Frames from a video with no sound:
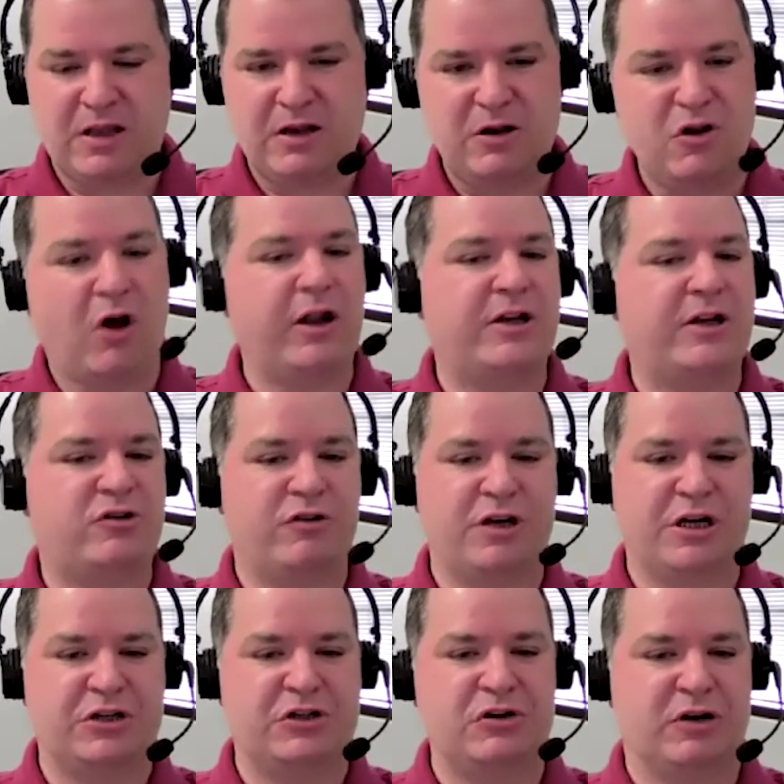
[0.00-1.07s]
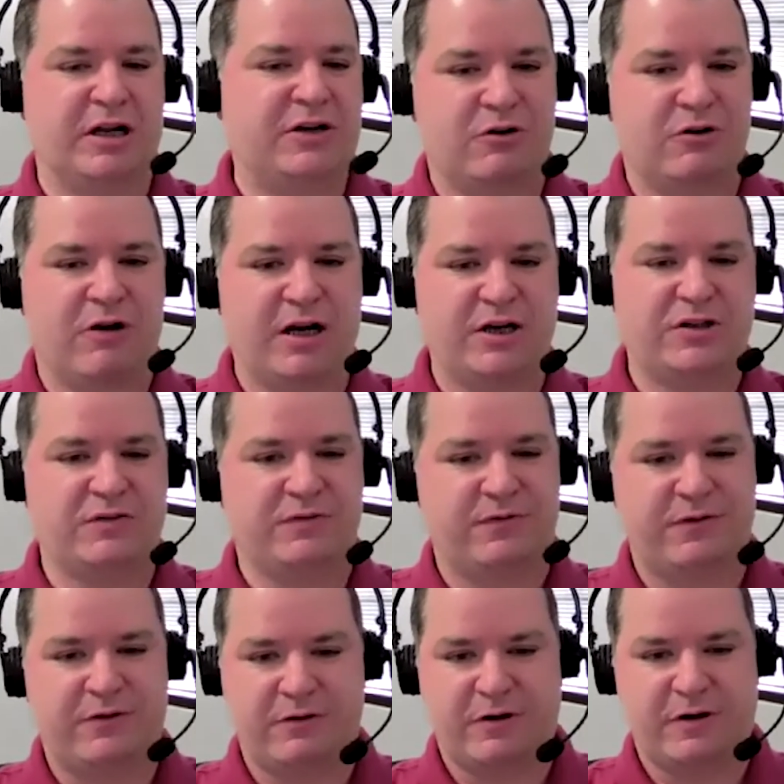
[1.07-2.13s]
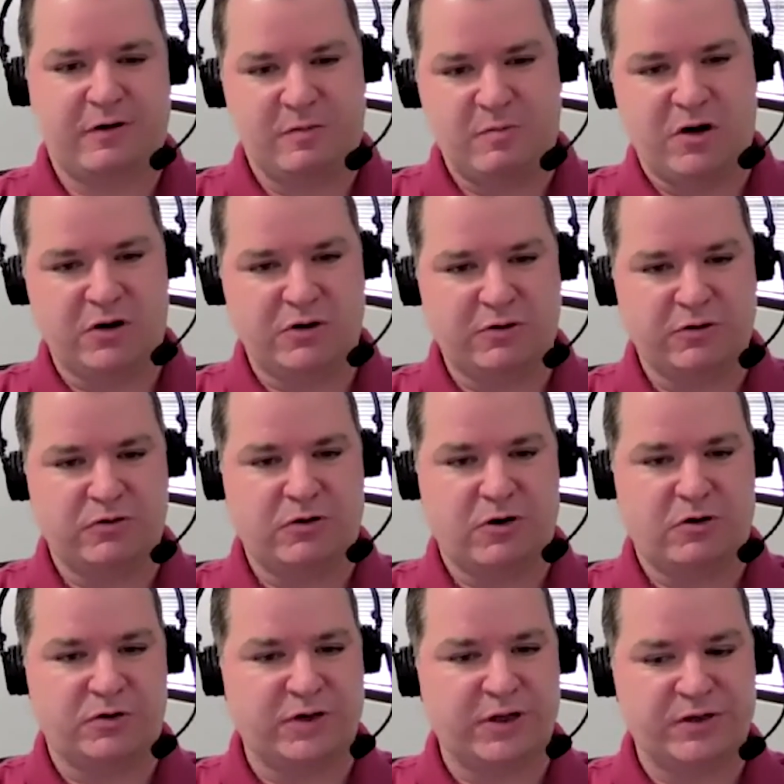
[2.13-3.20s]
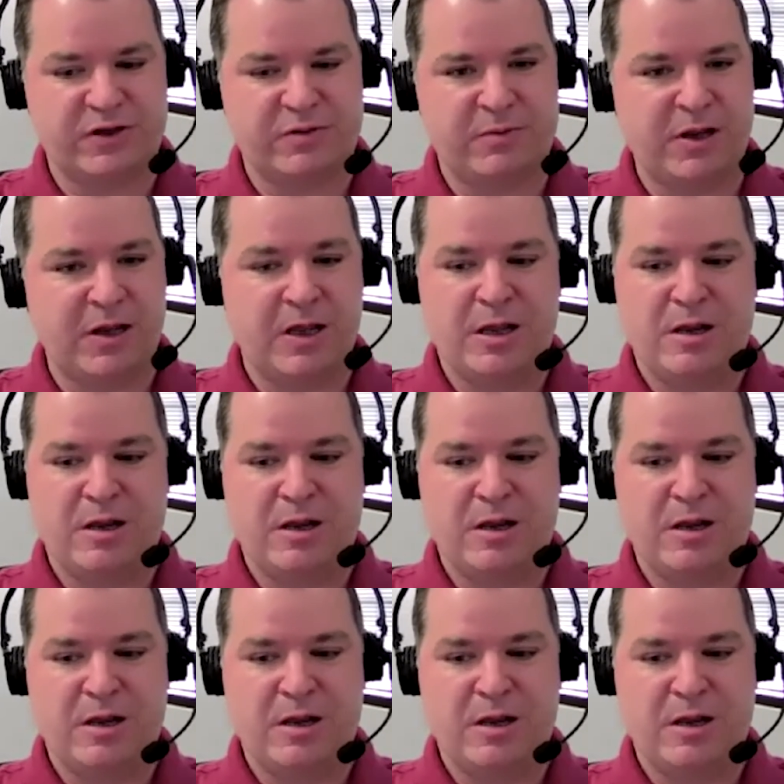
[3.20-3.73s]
Not a traditional integration for a monitor control system,